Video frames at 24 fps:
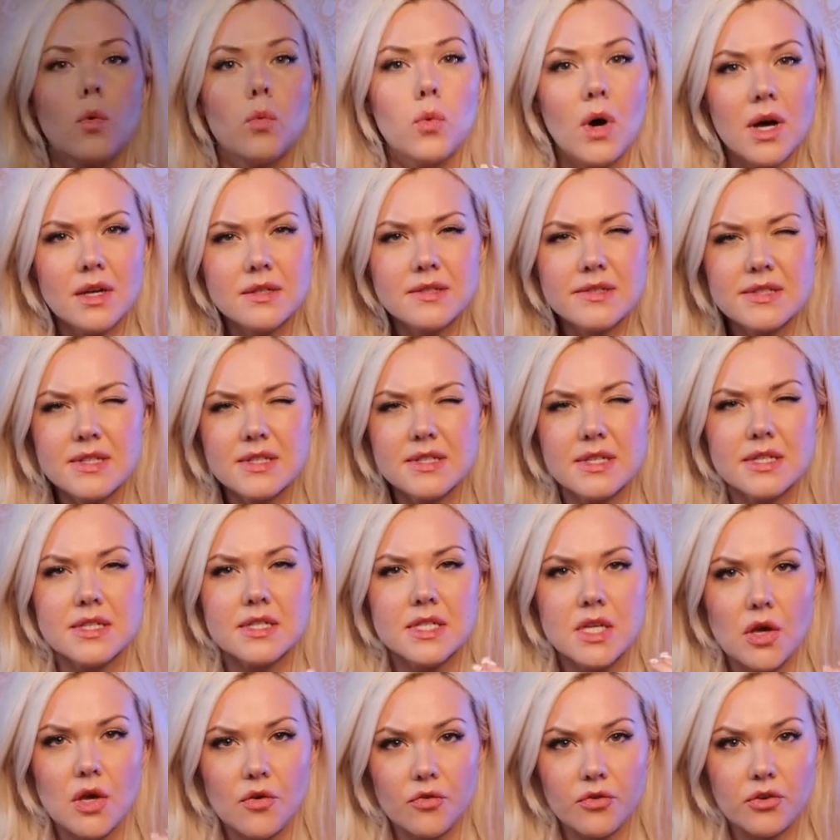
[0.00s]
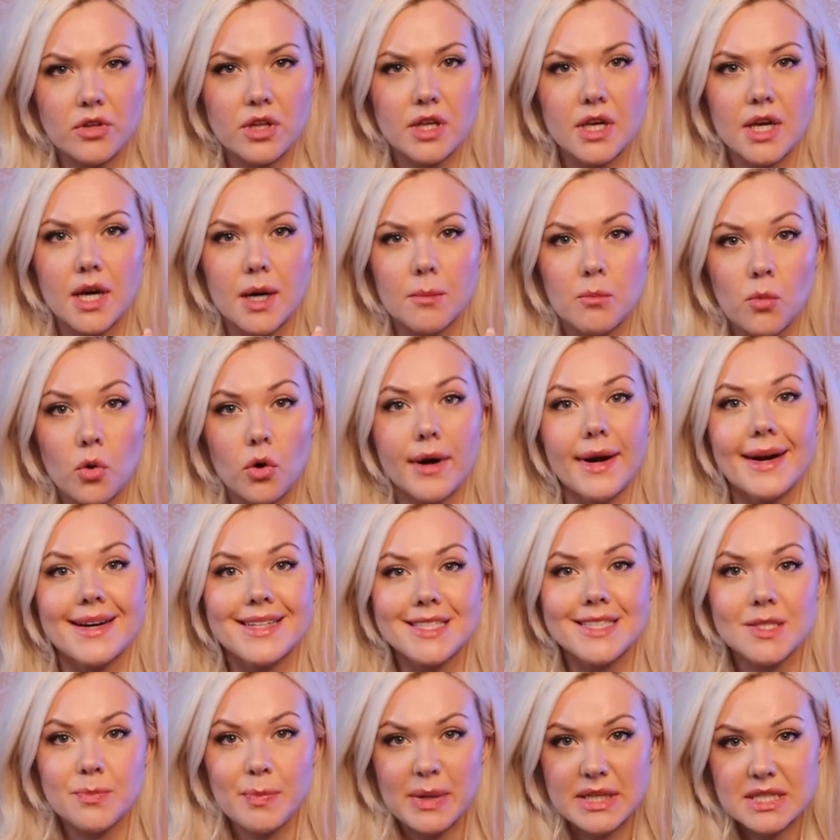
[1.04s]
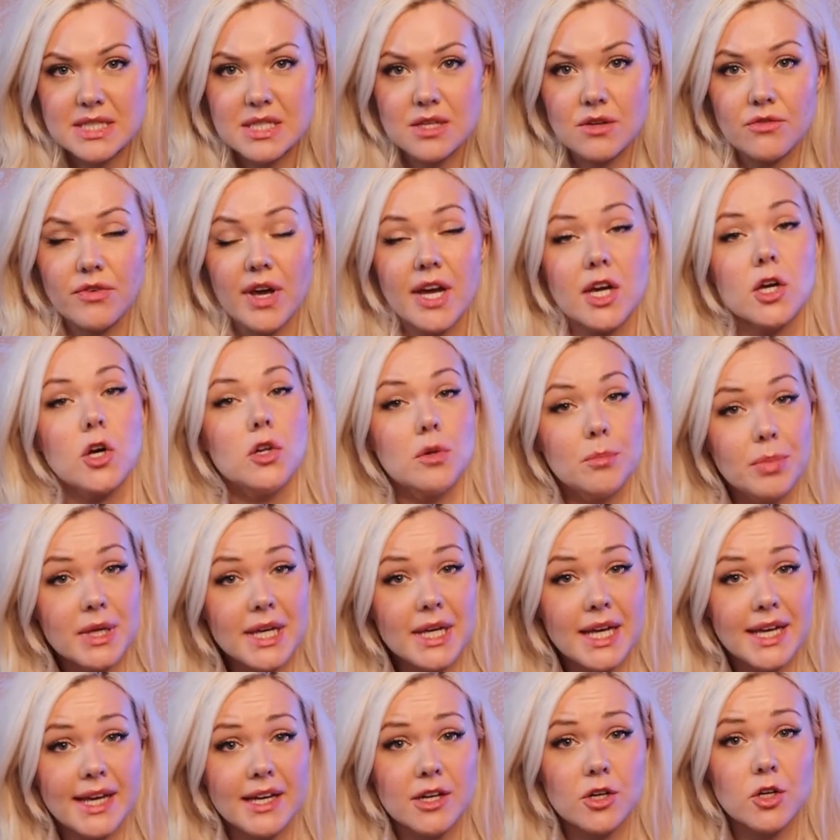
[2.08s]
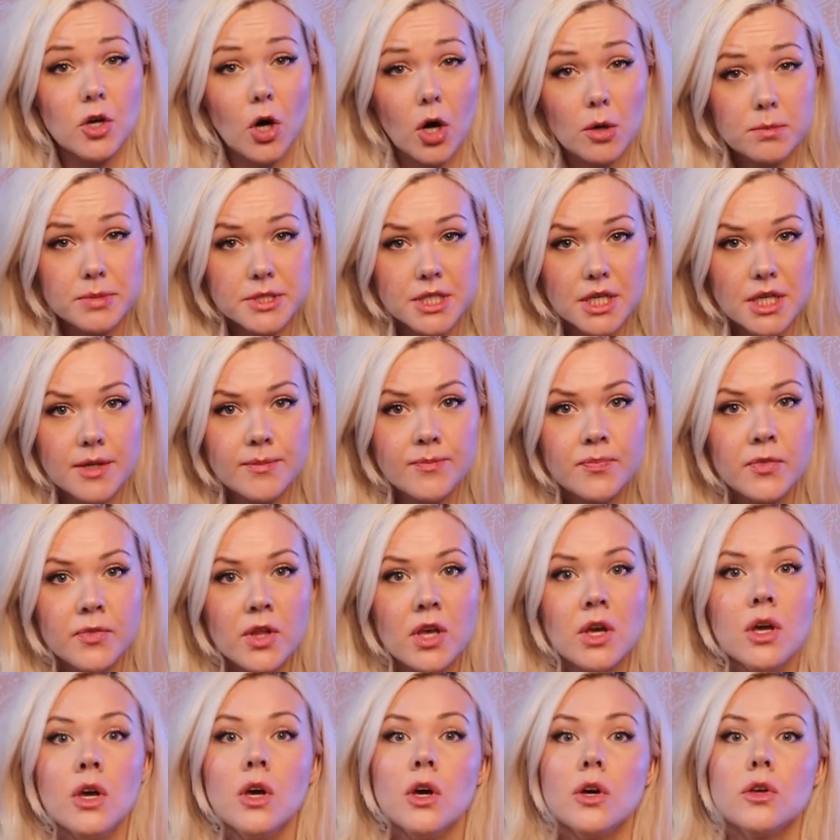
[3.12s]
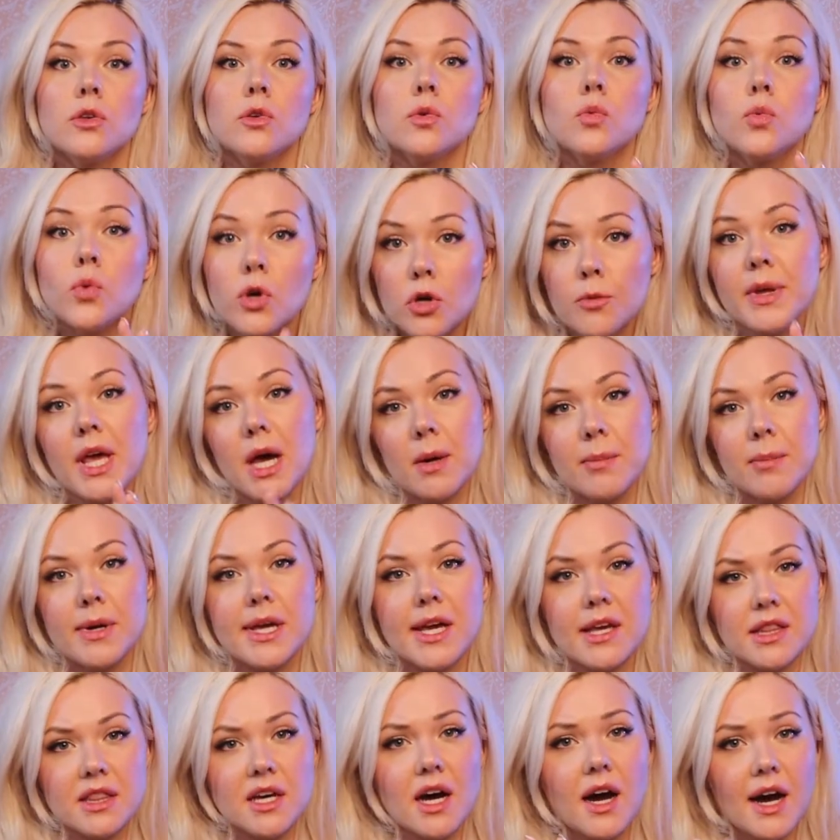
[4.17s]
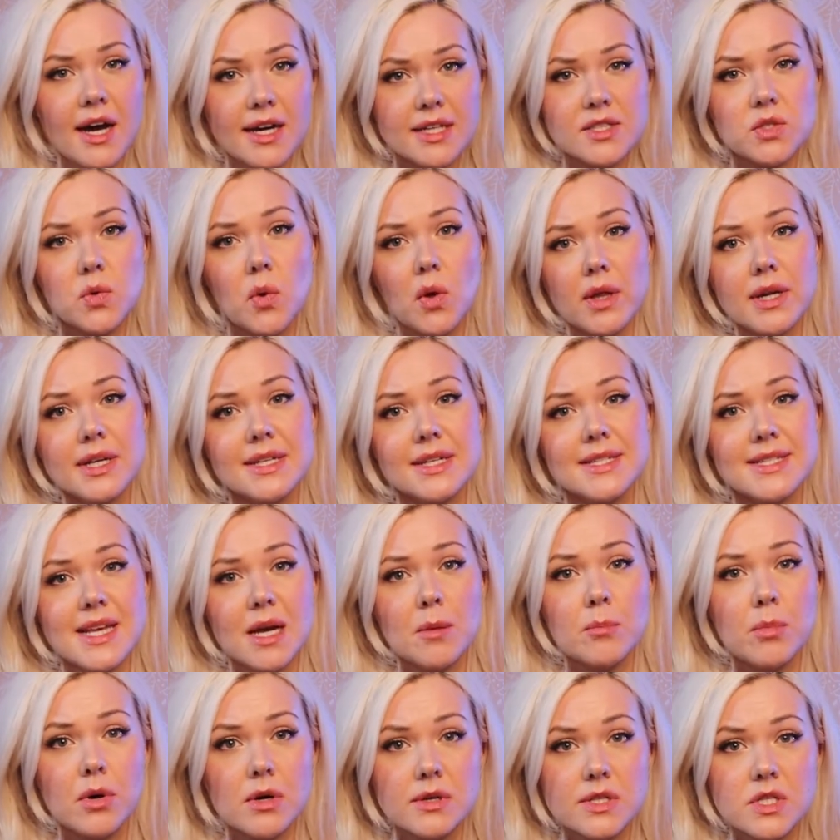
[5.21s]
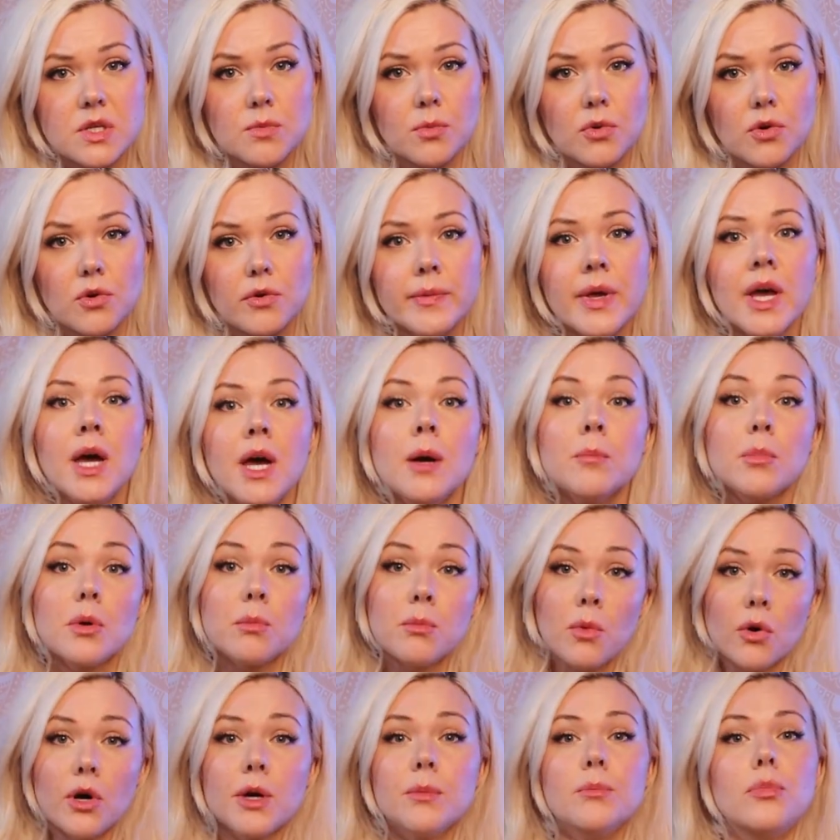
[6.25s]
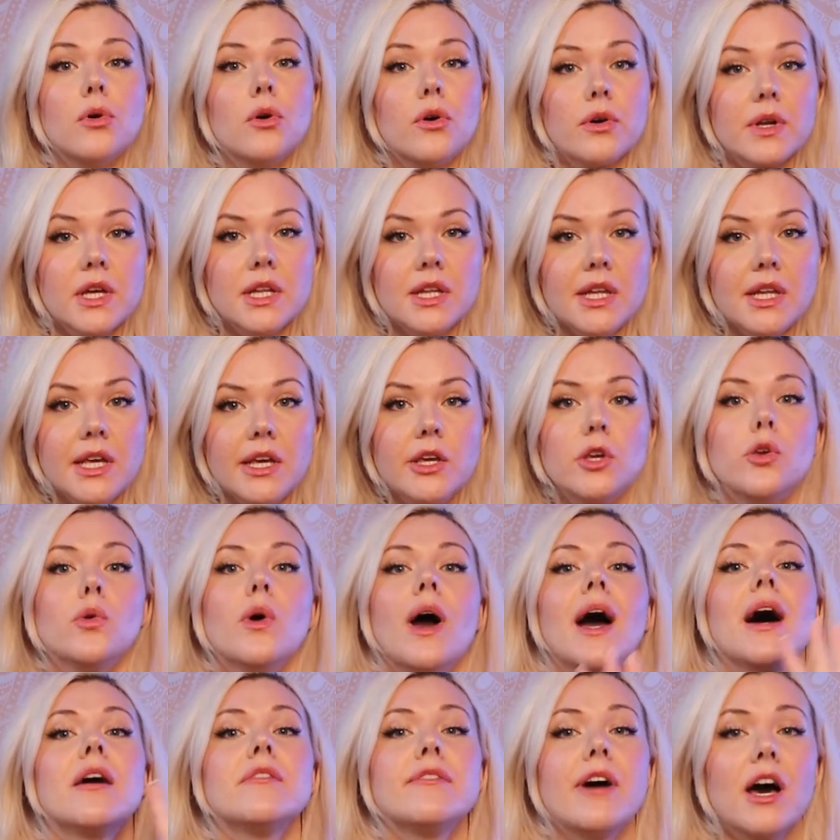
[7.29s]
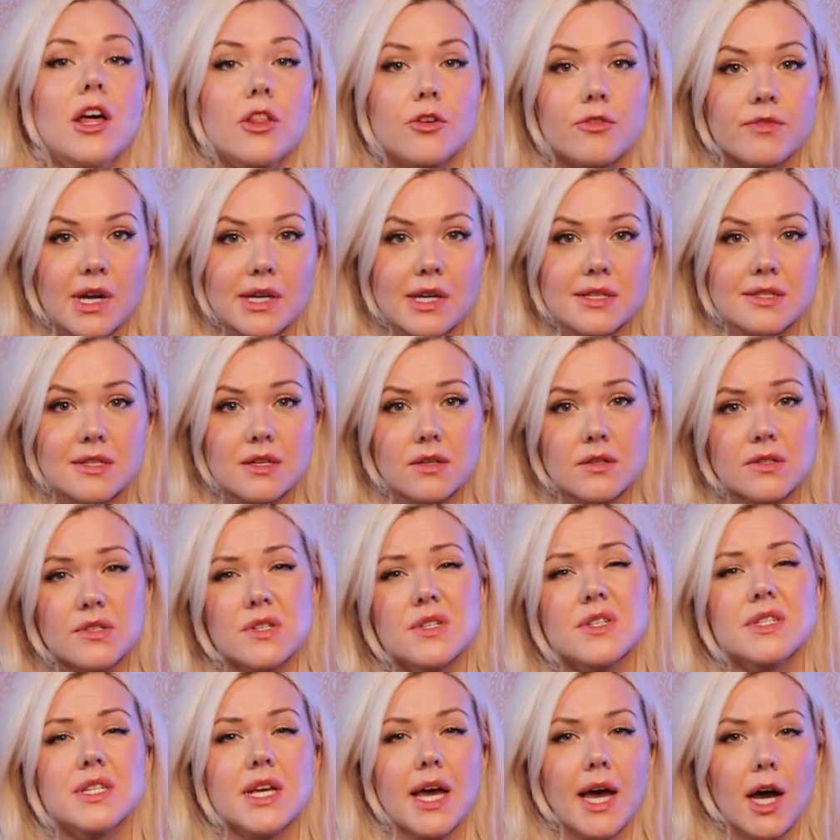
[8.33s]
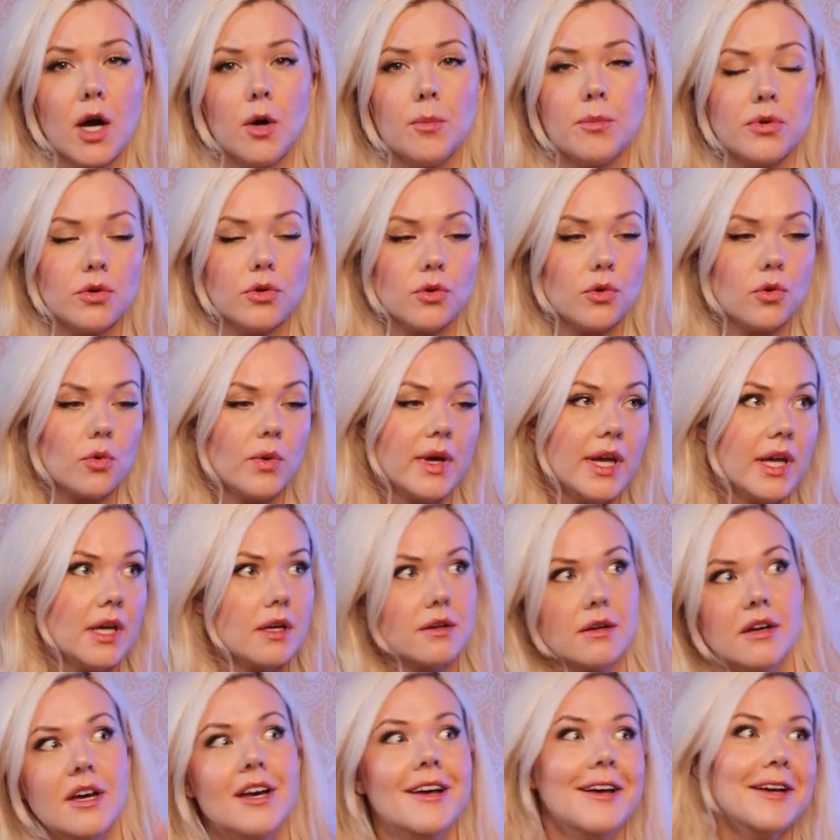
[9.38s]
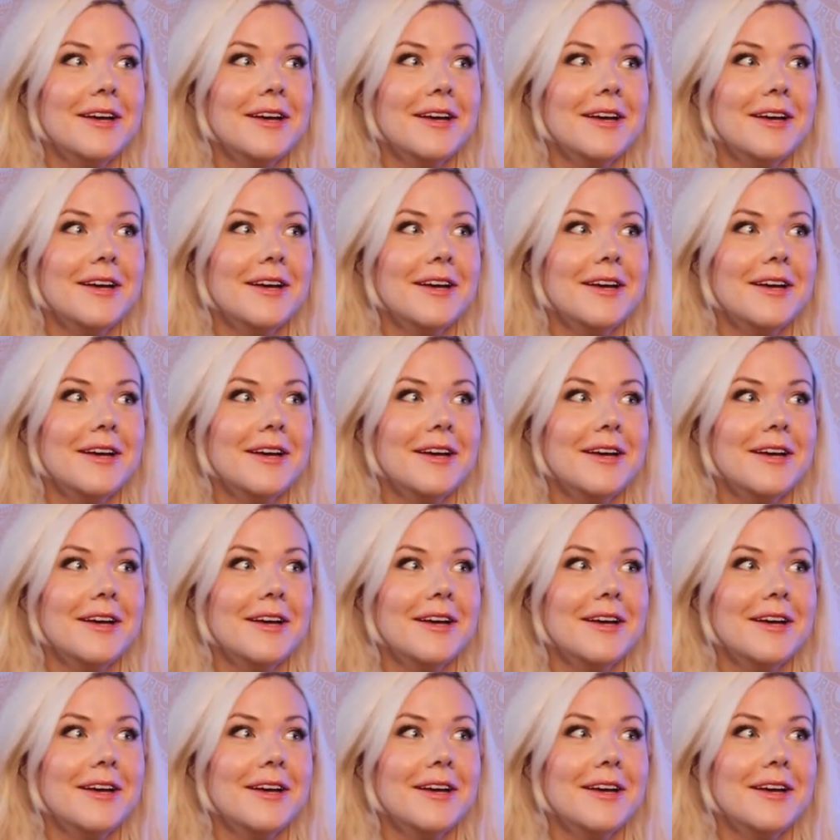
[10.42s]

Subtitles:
Whilst this is definitely a more expensive and complicated option, you will be able to get the highest quality sound possible. But more importantly, you have other resources to help you in